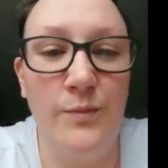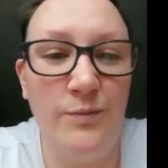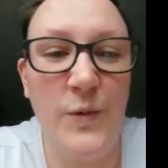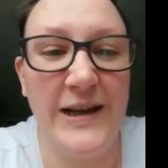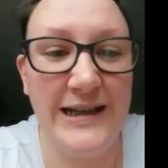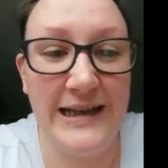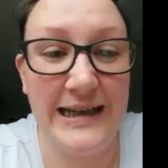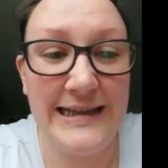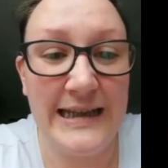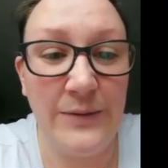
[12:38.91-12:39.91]
wedding day,
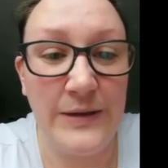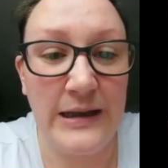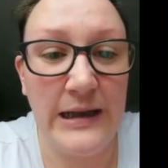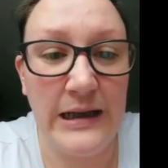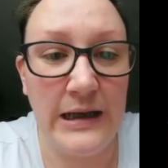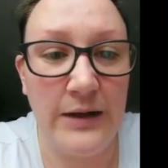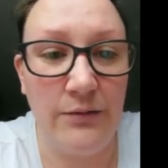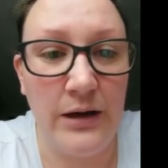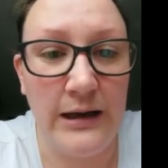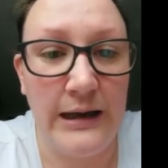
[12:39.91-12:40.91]
same as any day,
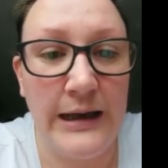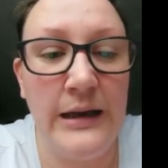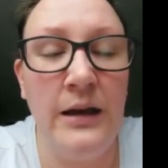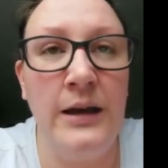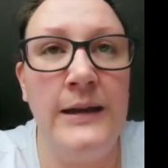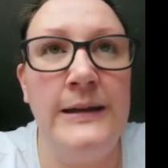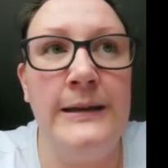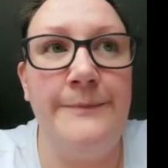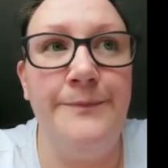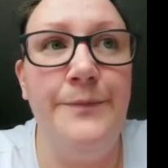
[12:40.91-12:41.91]
really.
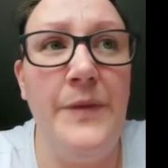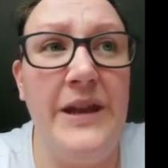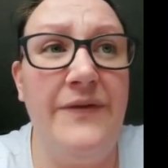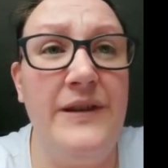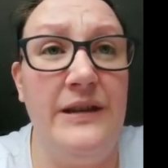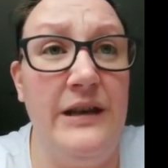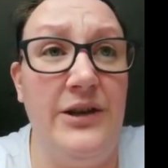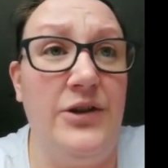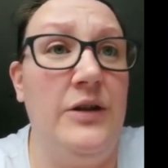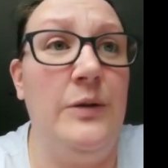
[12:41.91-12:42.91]
If there's an
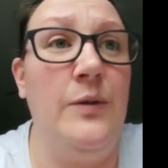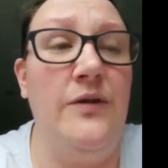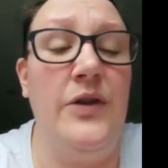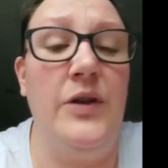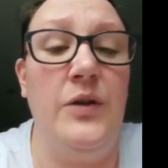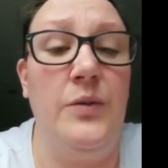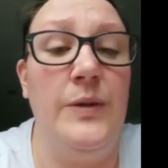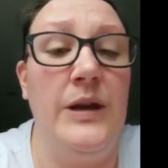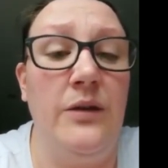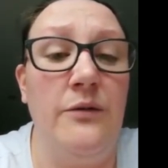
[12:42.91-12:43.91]
issue with you
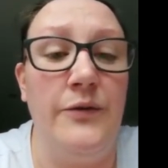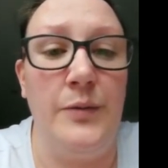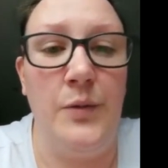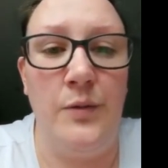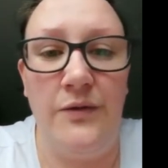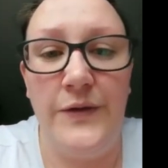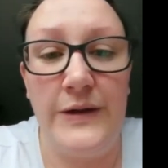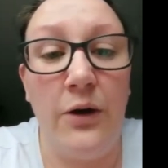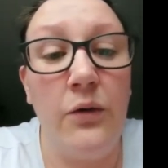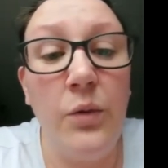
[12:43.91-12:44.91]
being comfortable with
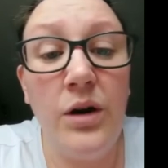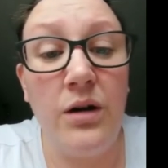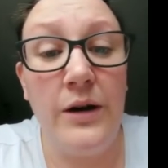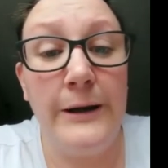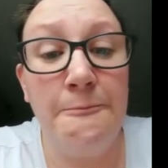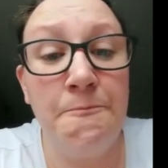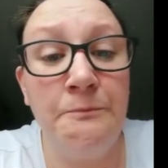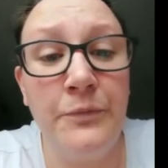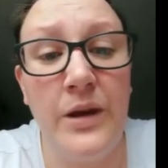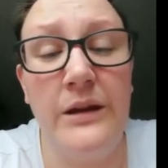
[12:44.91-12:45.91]
yourself, work on it.
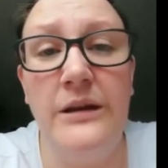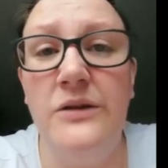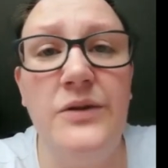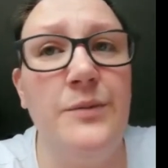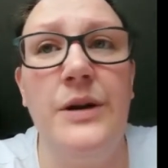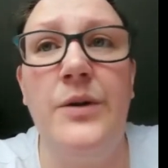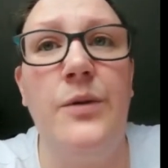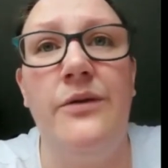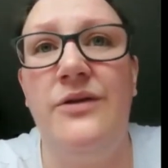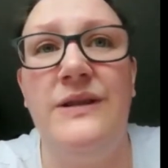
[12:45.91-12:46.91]
And it doesn't matter
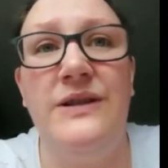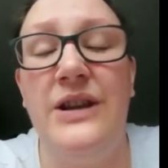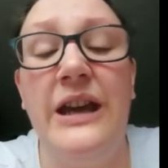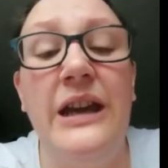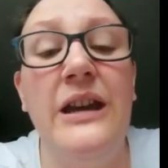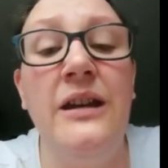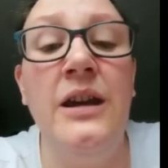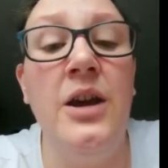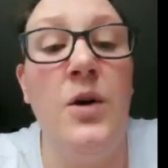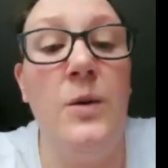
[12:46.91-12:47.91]
whether it's your hair,
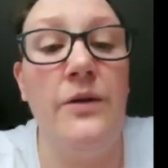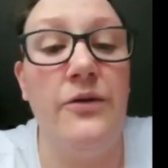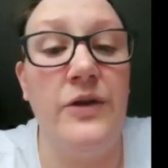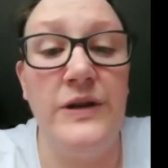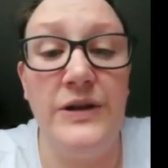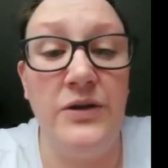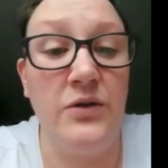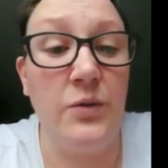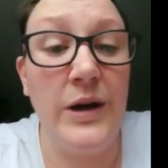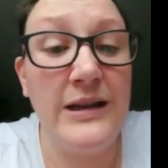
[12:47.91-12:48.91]
whether it's
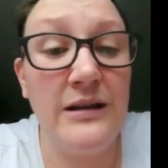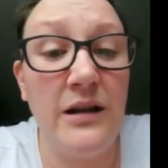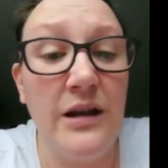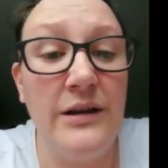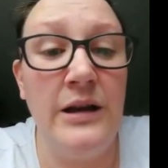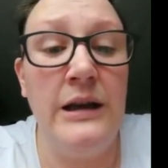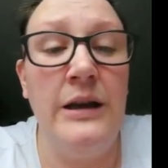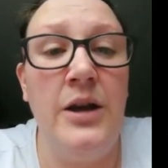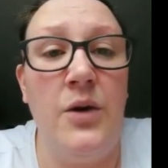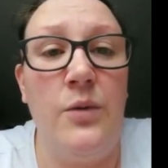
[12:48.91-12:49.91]
your waistline,
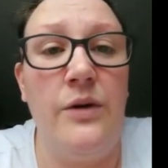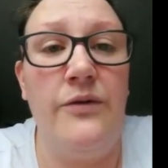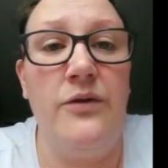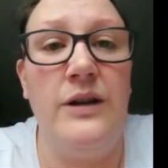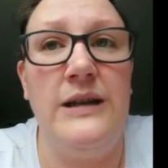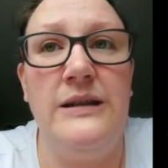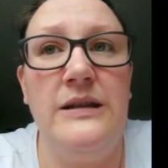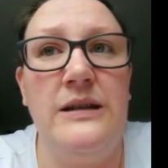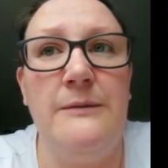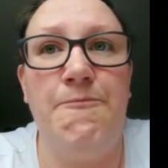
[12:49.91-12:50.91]
whether
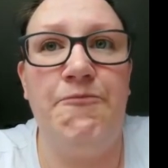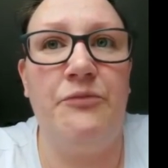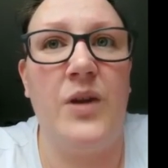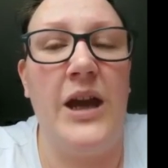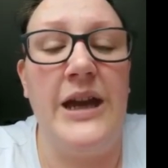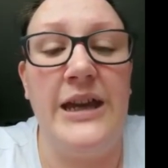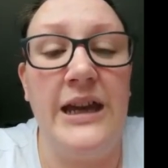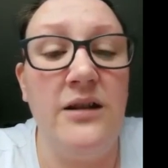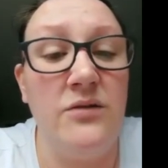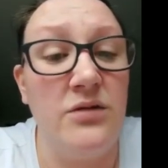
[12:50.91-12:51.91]
it's how your
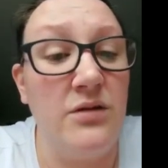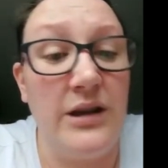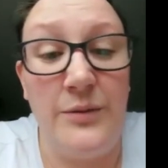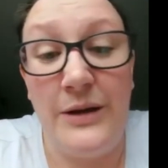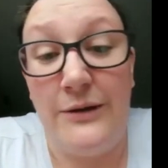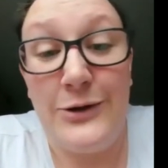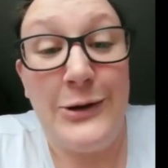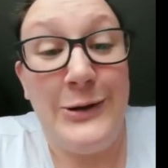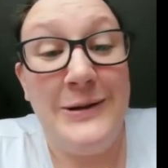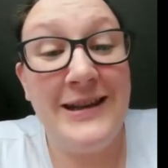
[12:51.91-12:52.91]
ankles look in a pair of
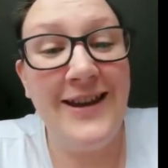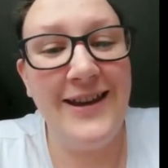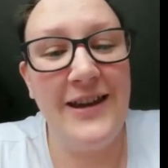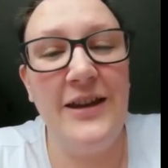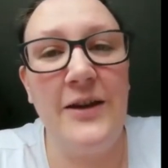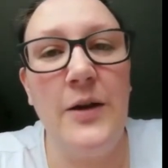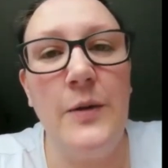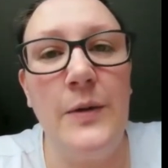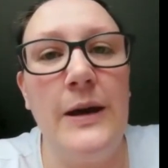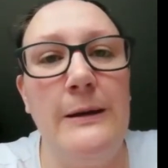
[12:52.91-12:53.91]
shoes, you
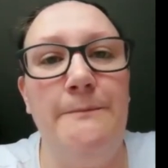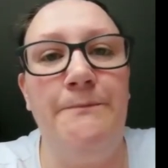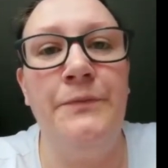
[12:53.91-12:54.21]
know,